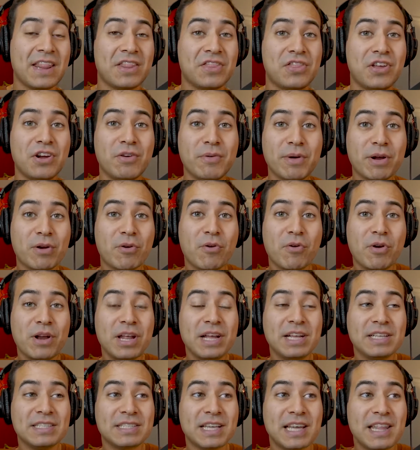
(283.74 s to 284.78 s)
their
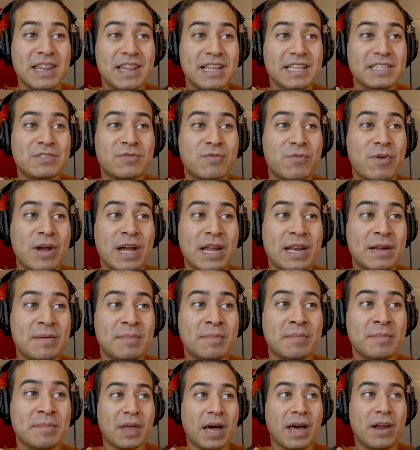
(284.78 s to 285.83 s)
recordings in this
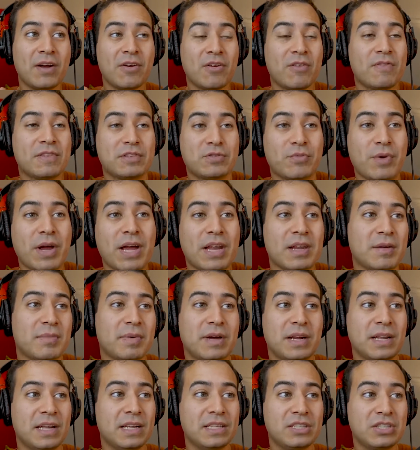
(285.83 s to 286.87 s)
random, I don't know if it's random,
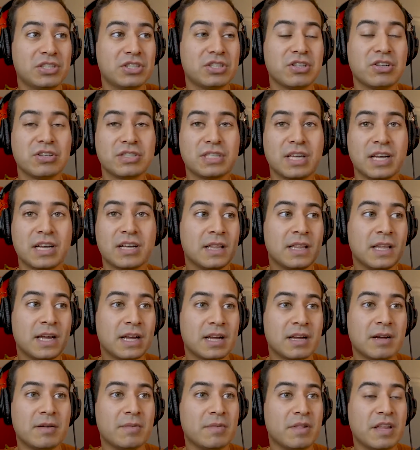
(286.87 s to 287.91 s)
but it just looks like
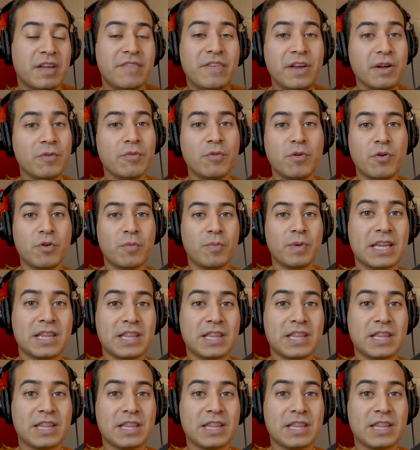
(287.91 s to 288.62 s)
a living room.